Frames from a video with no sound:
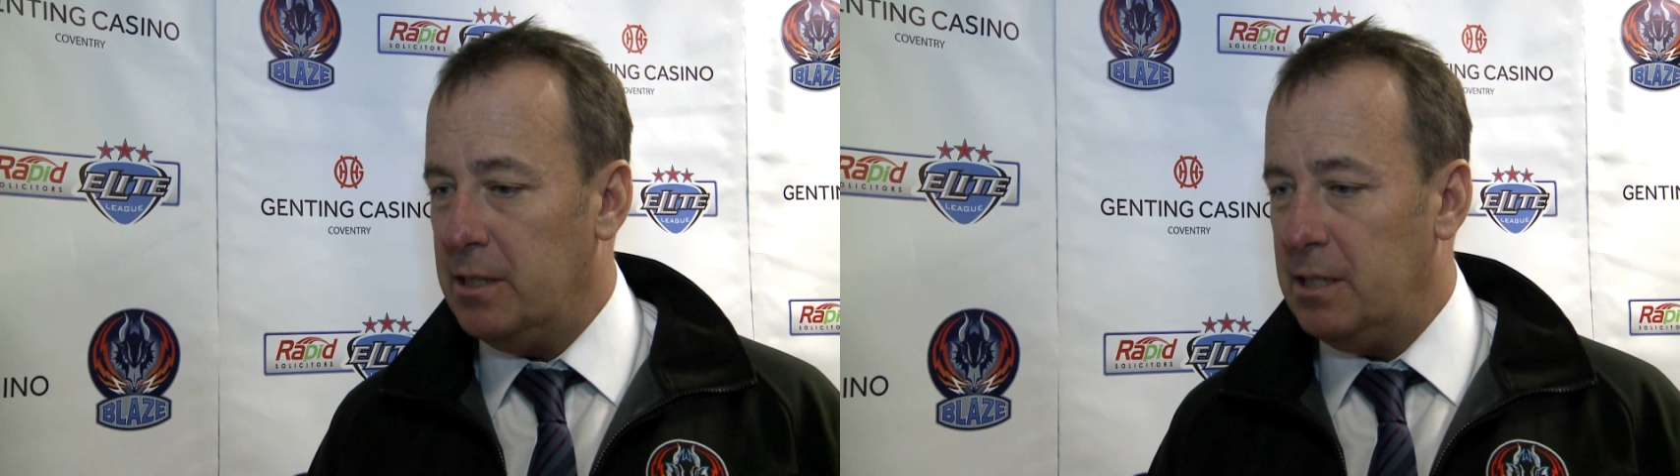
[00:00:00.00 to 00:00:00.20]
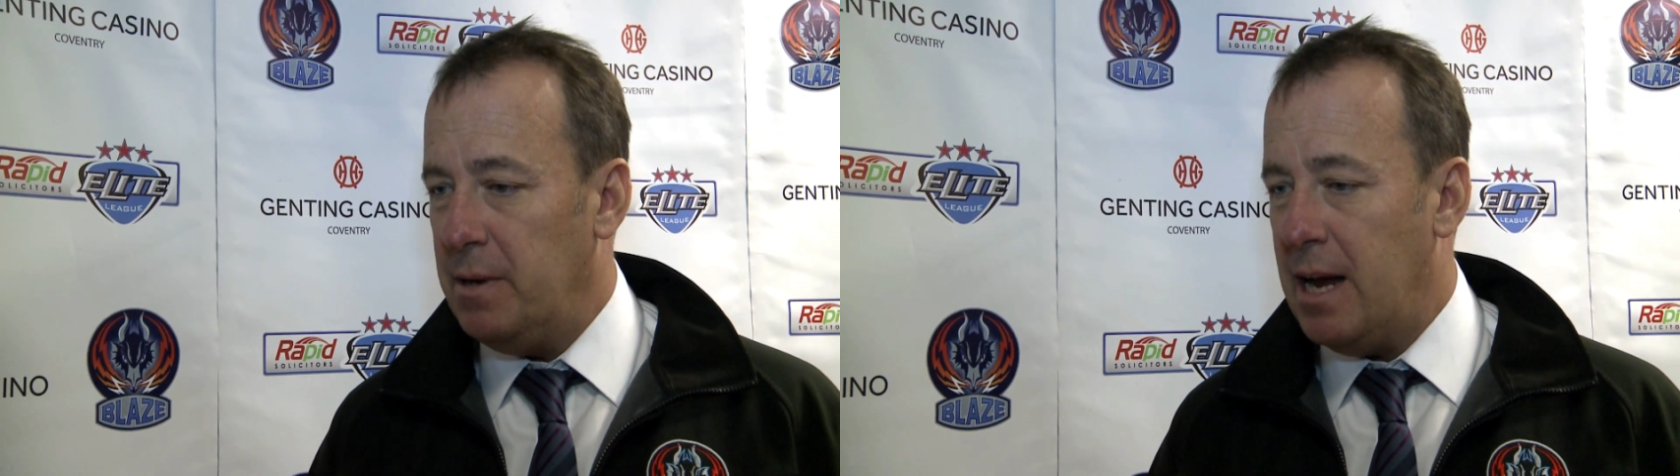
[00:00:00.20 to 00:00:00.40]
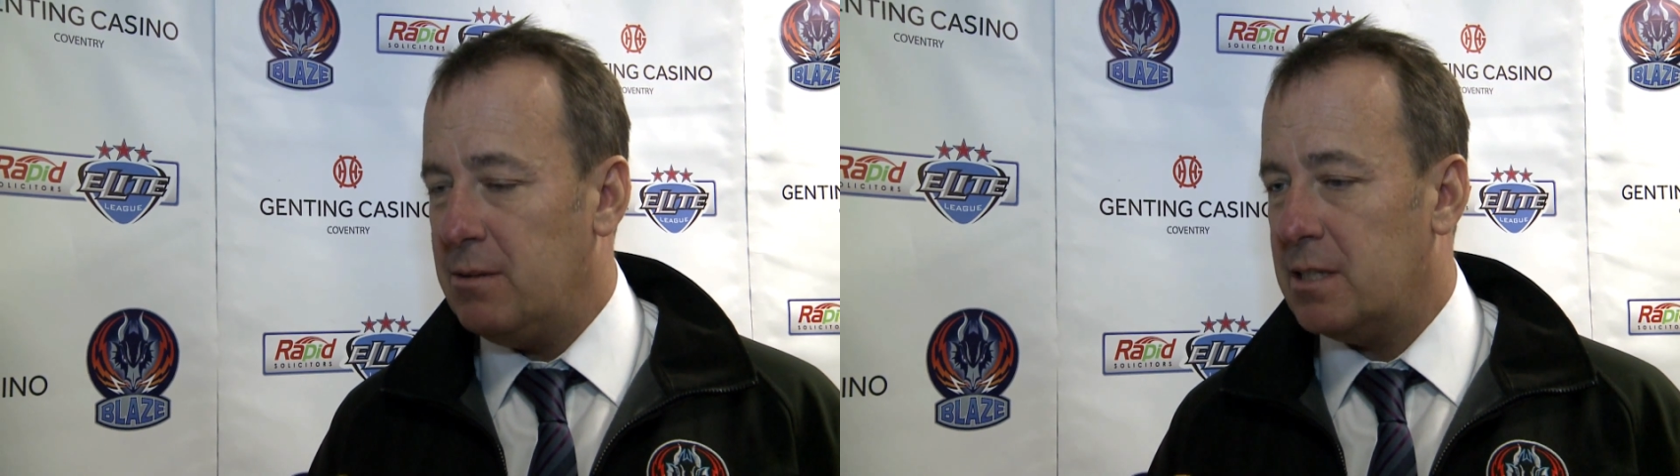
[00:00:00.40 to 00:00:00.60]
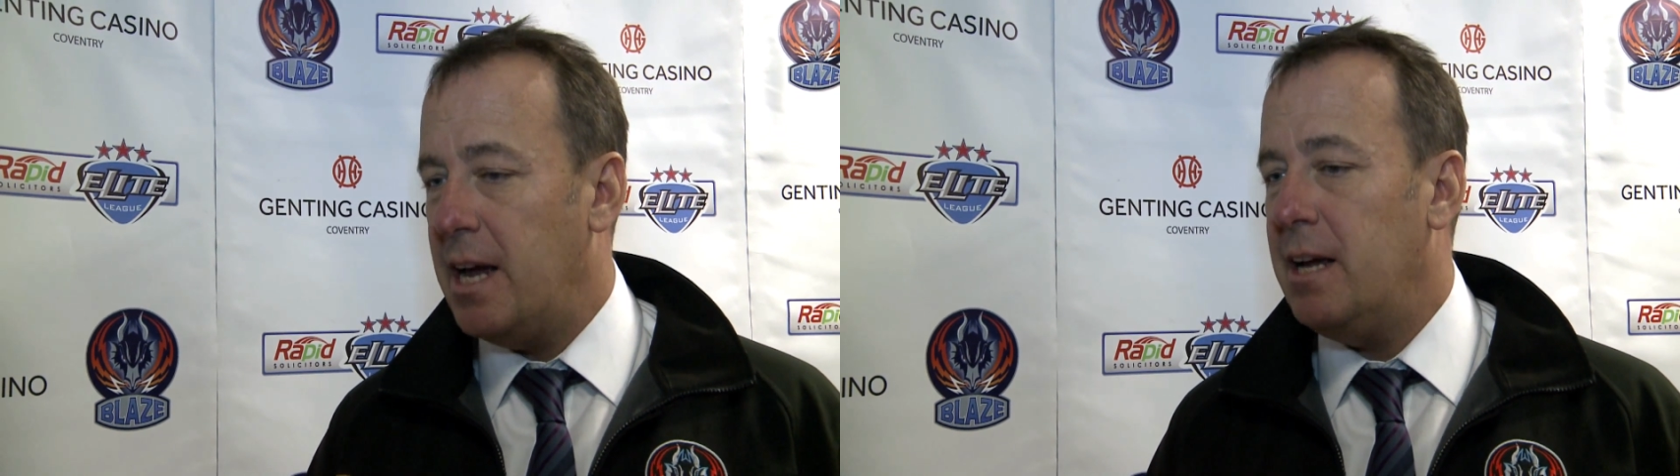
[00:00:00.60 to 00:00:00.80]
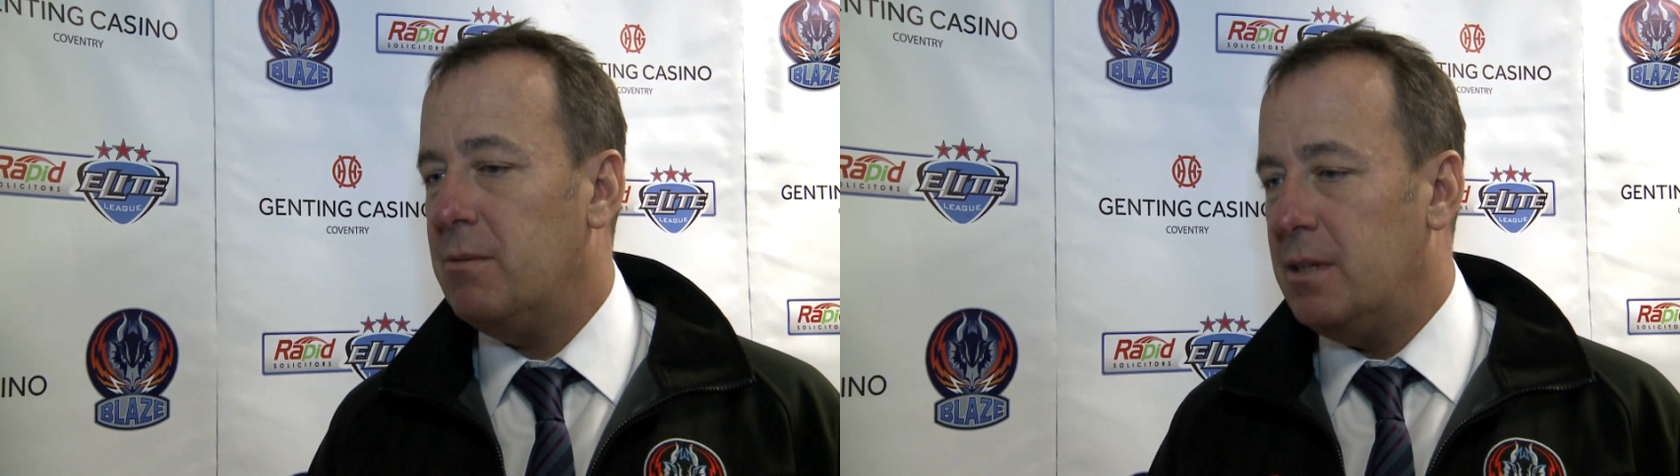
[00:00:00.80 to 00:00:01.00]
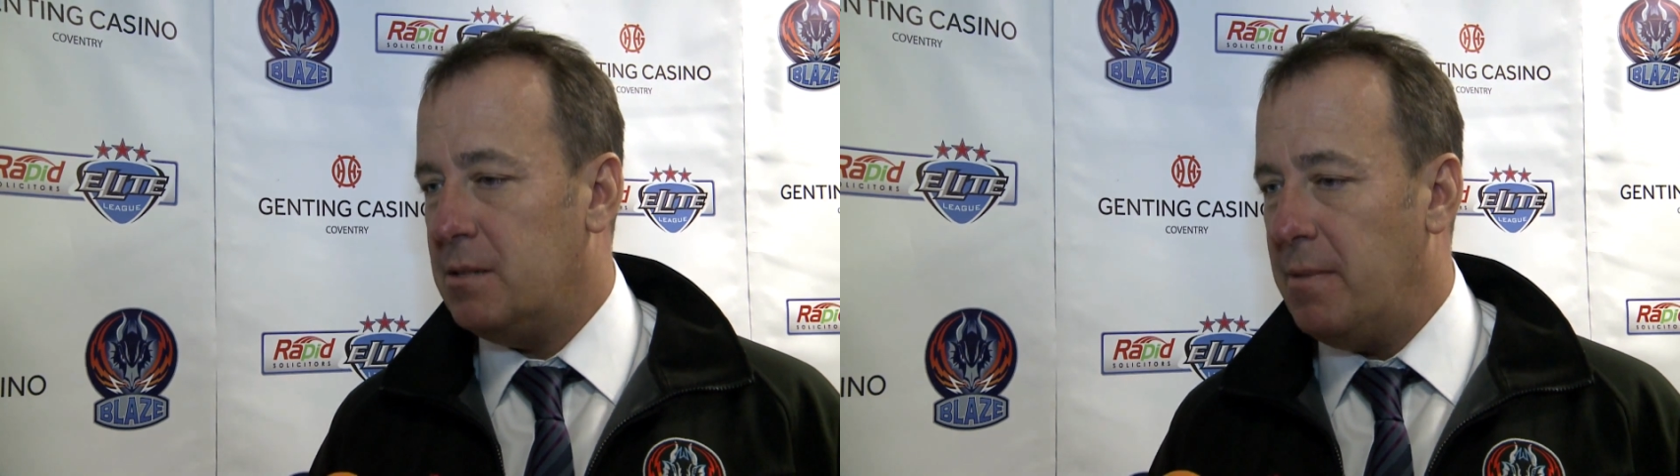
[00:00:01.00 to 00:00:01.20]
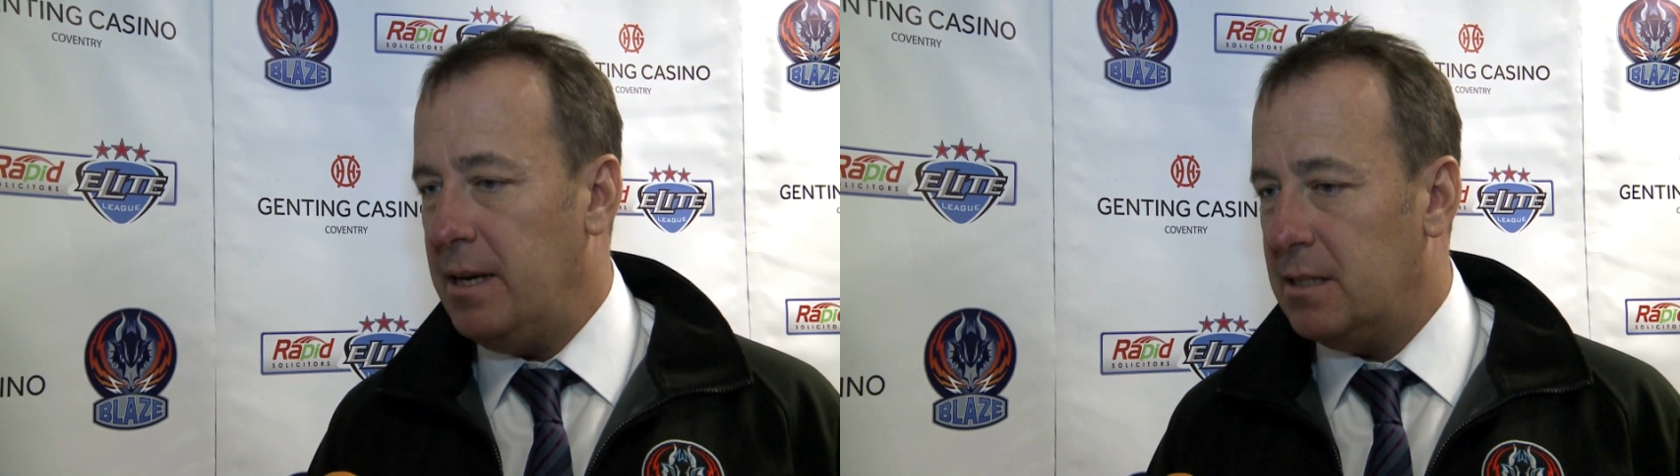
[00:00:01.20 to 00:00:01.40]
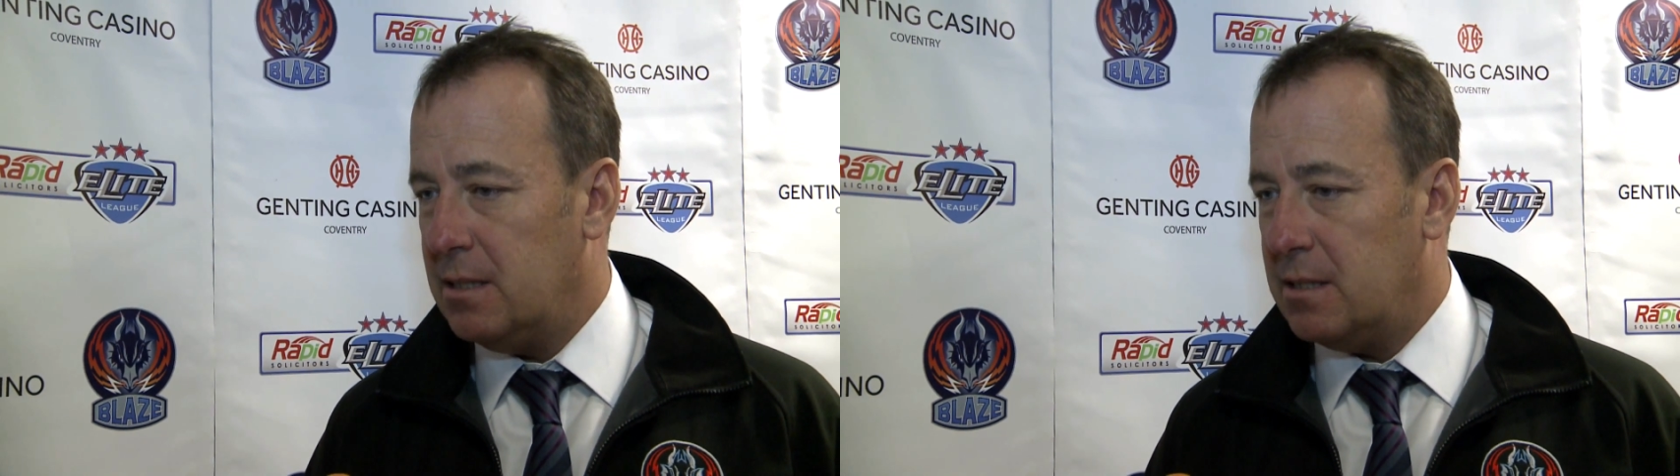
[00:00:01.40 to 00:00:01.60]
and he's been out skating with his mates